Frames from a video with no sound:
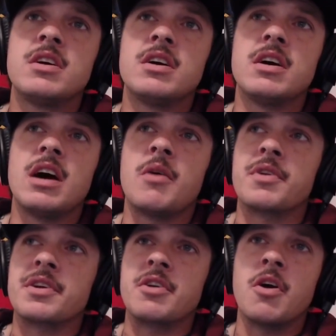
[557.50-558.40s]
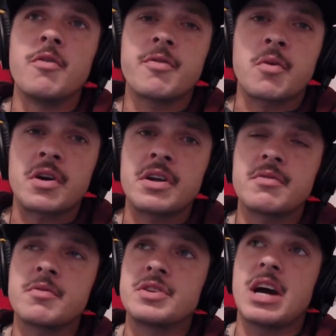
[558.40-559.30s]
I want to go for it,
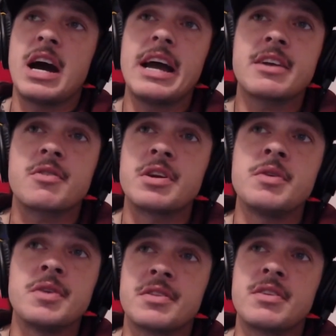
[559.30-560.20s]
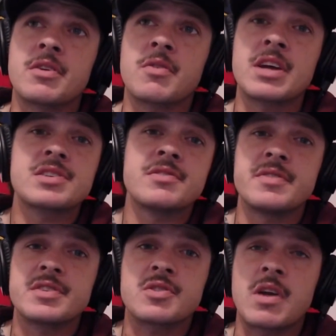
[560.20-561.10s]
which I agree with. Aggressive
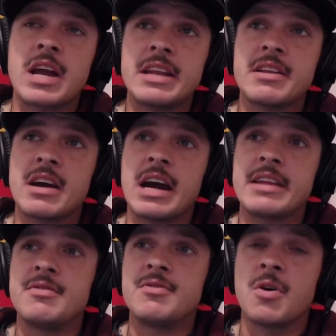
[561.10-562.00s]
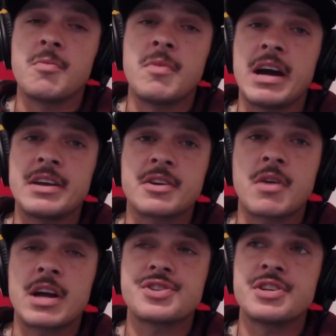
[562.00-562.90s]
is great. I don't mind
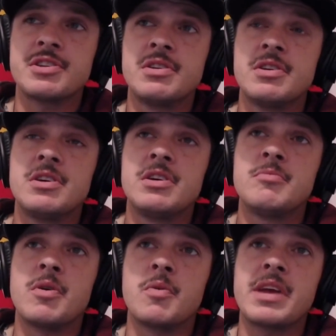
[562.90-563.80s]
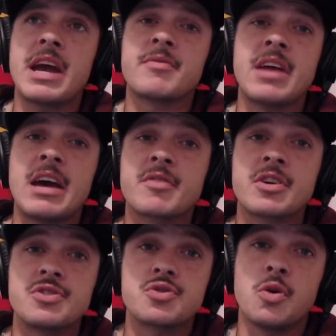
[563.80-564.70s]
aggression, but we have to have
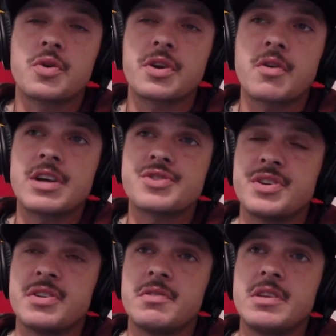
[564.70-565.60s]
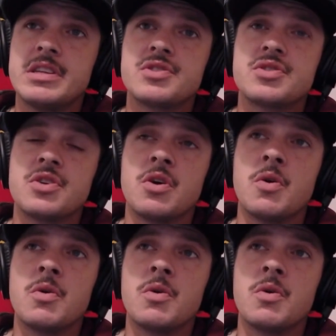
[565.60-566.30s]
controlled aggression. And so